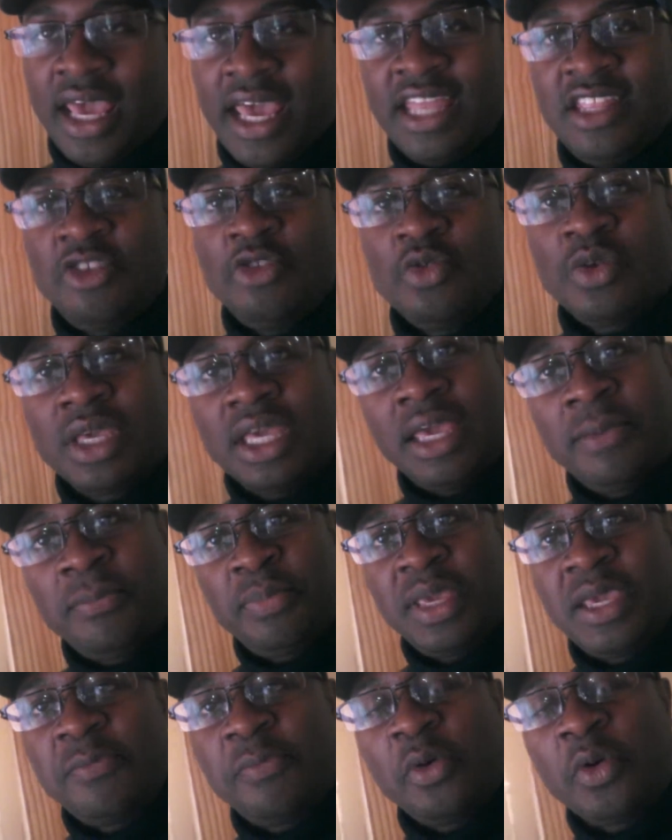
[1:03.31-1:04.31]
And you can,
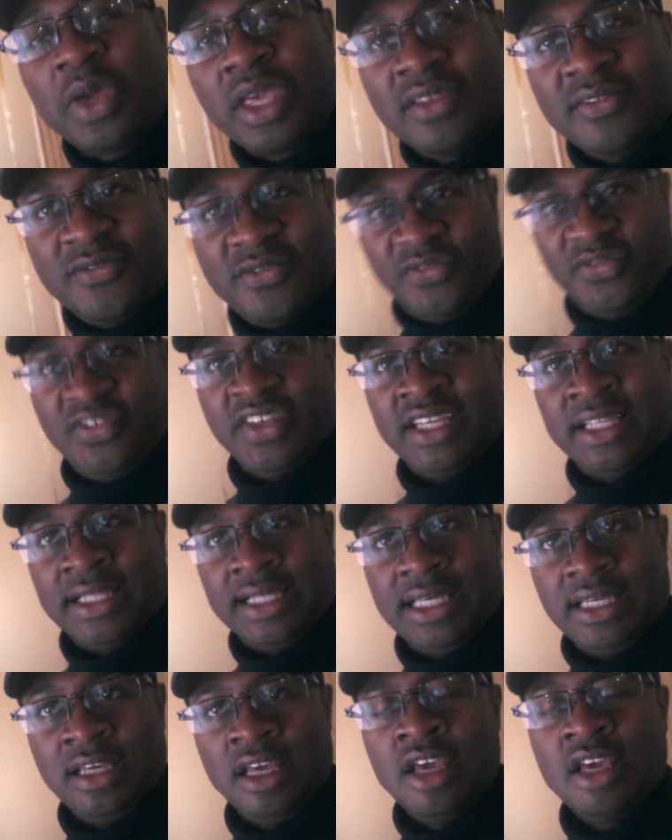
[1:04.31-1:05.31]
people can feel
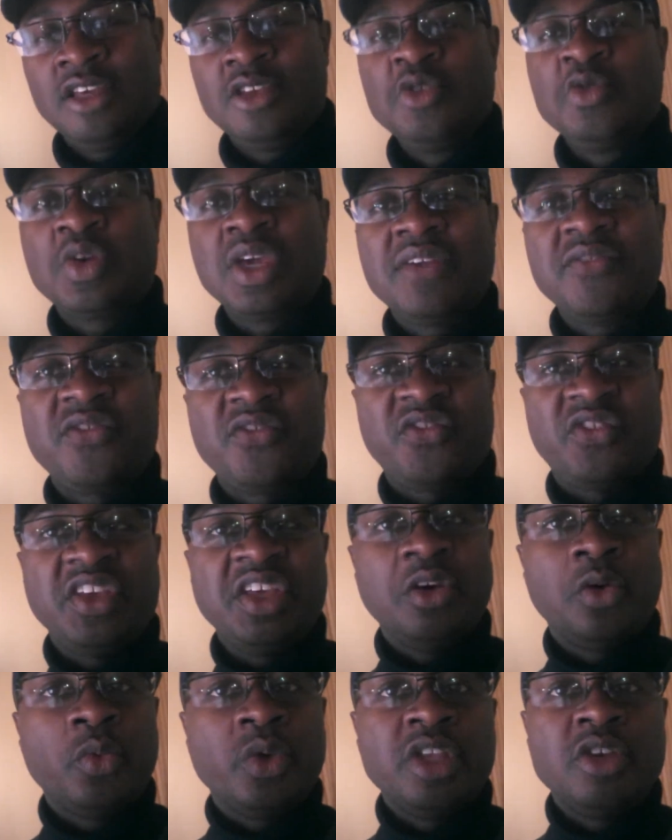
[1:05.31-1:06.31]
it. You can
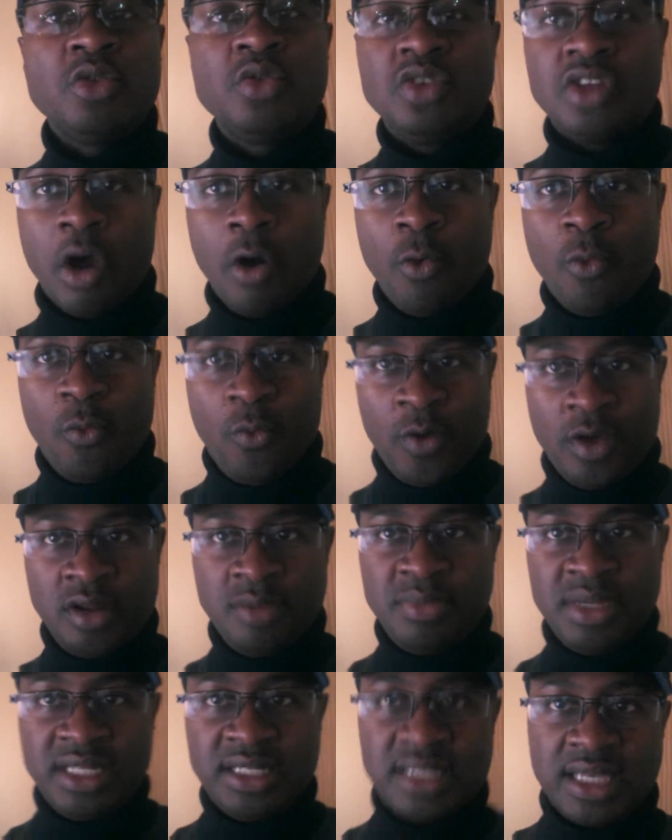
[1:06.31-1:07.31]
feel when you don't want
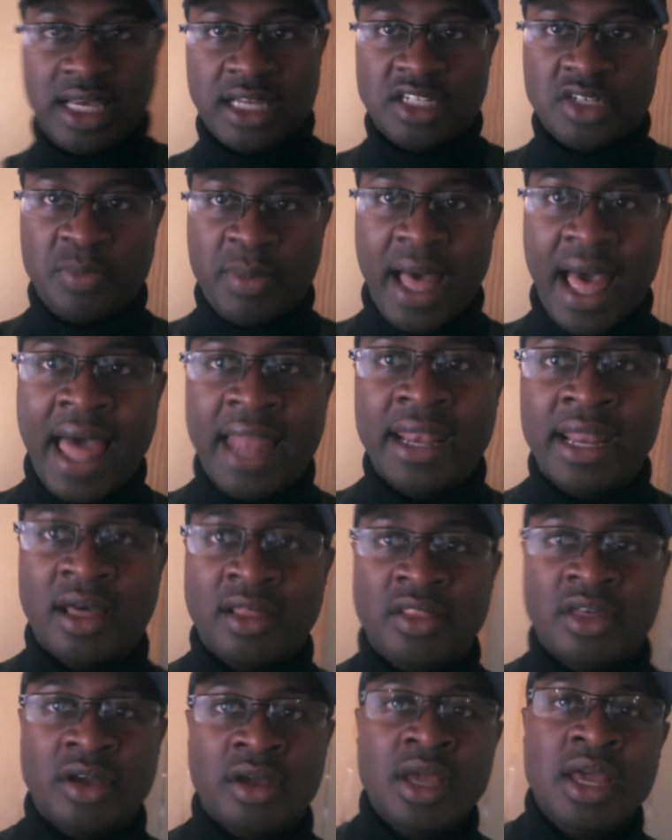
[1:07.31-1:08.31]
to be touched by
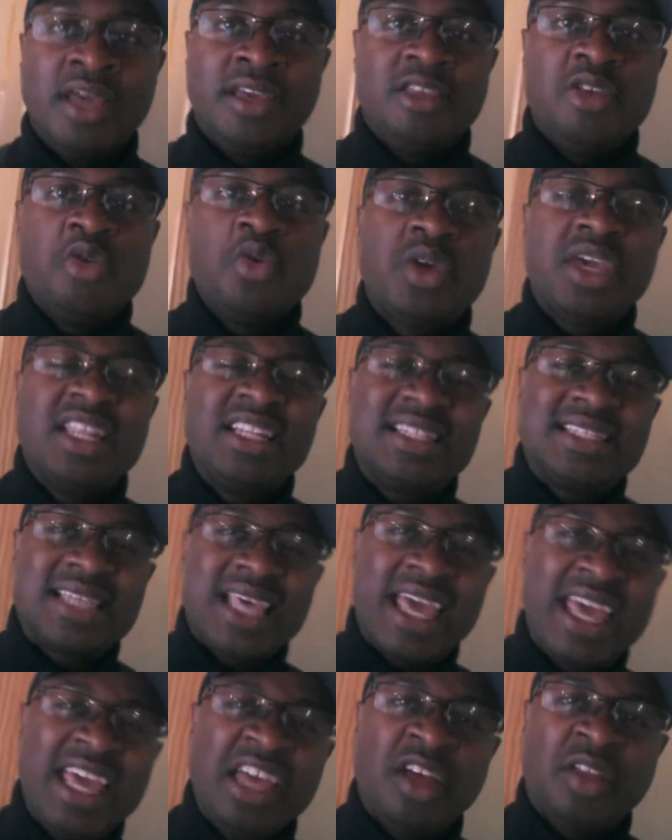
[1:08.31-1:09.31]
another. You can
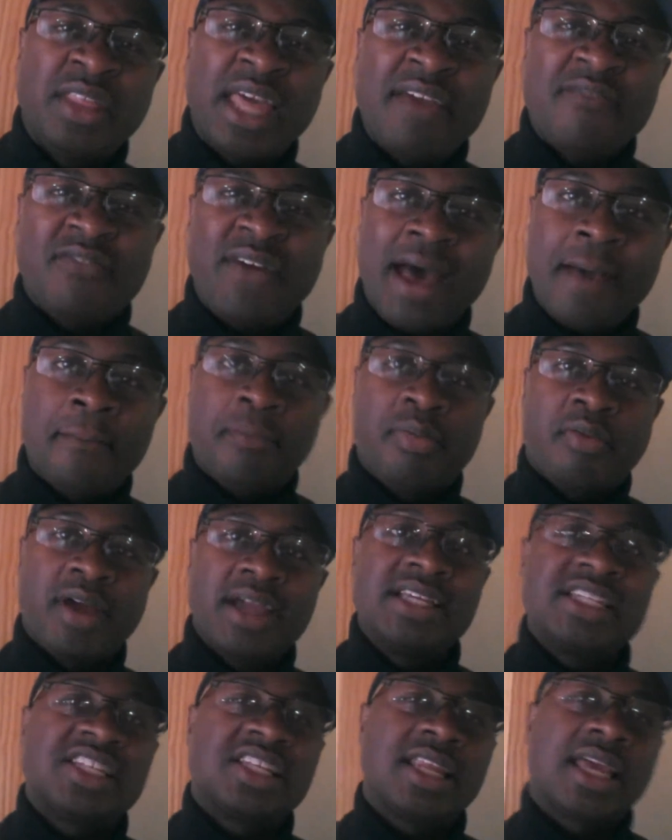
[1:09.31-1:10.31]
tell that
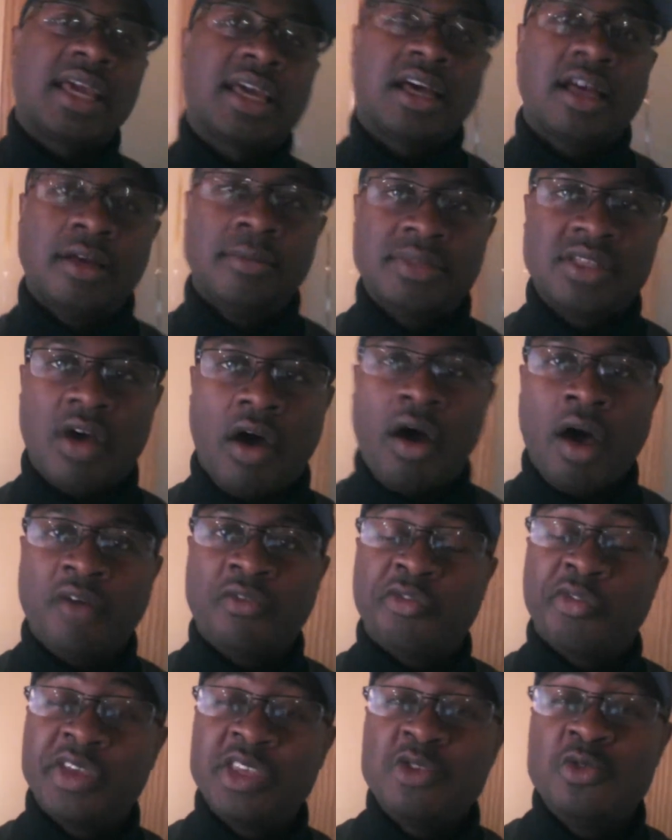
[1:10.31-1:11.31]
vibration that comes
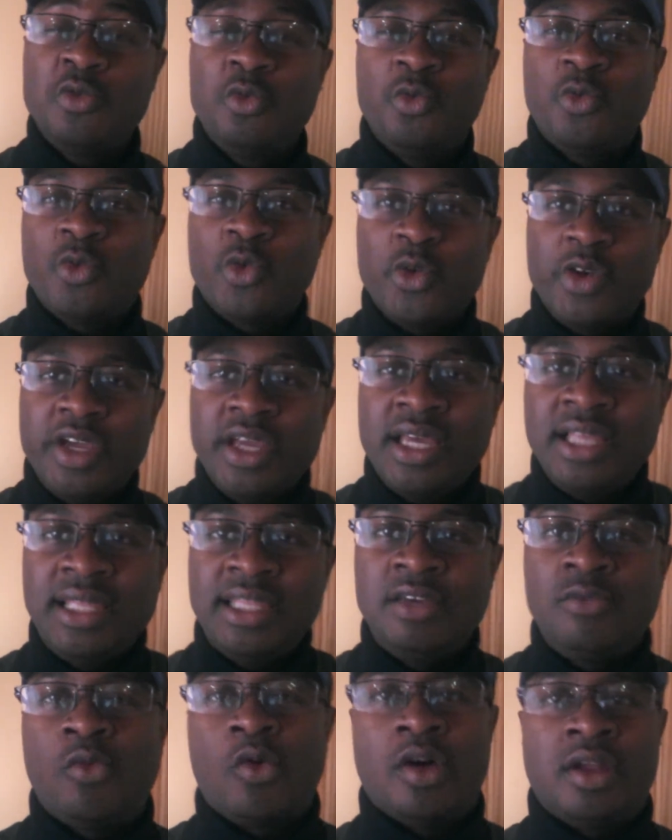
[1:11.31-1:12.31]
off when you
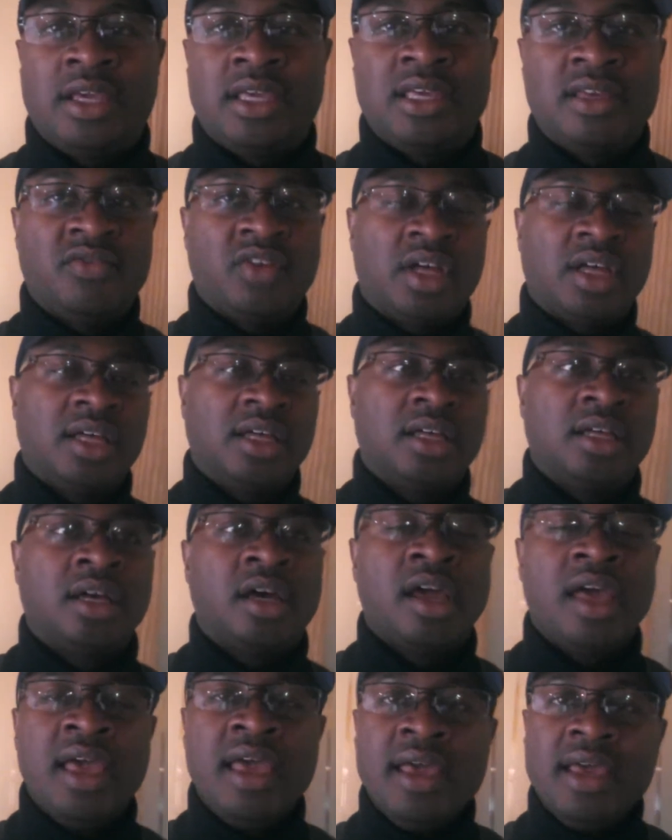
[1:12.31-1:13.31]
really want to give a
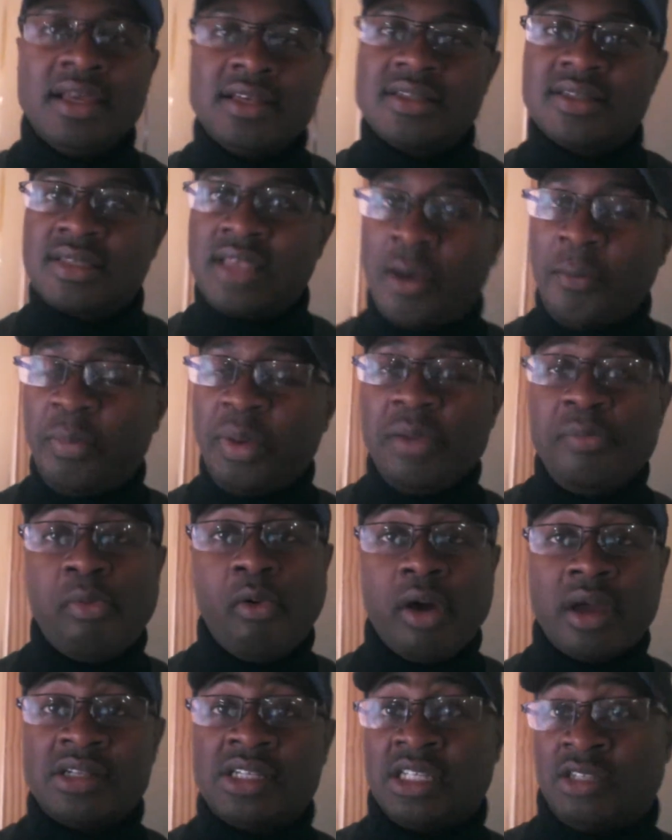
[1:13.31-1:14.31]
hug. Some
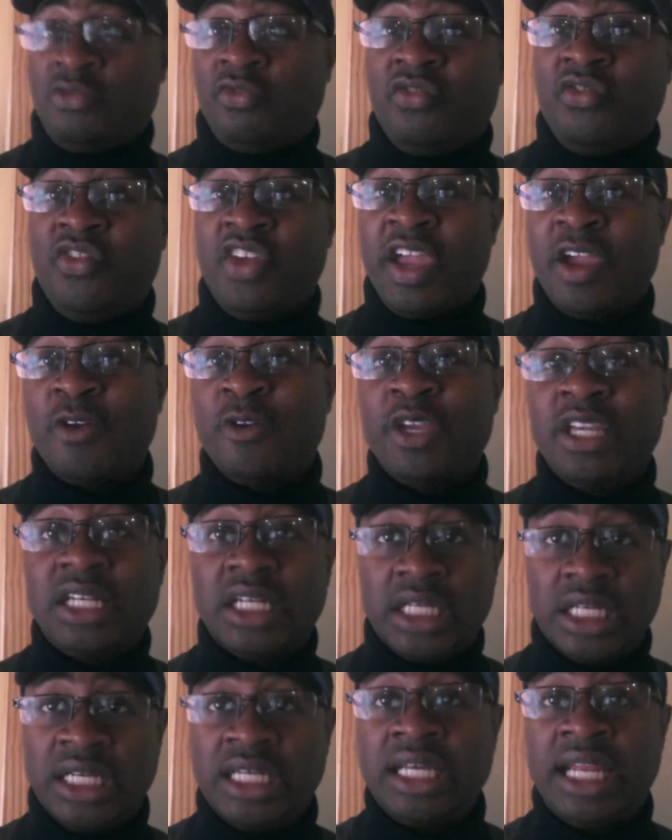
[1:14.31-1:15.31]
people are just very
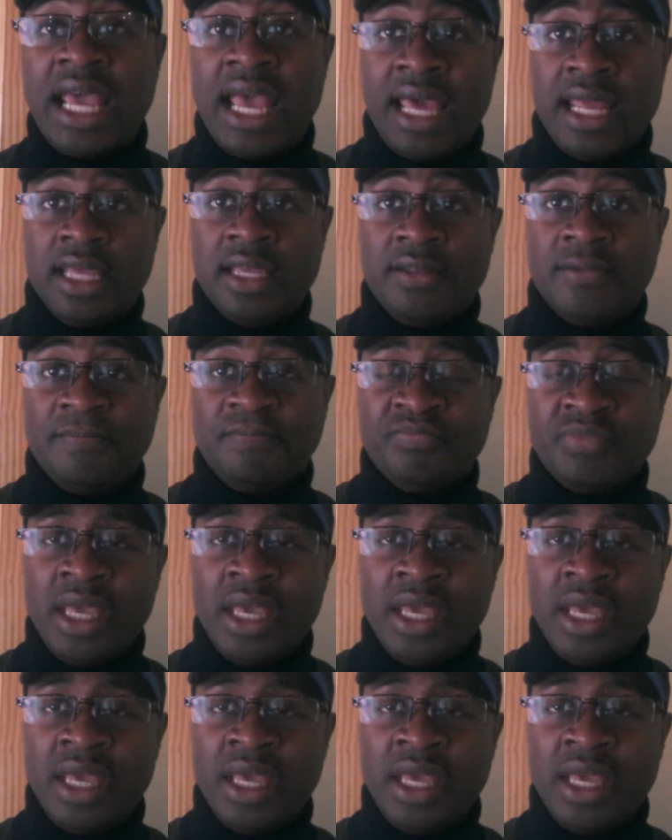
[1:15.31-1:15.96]
good at it.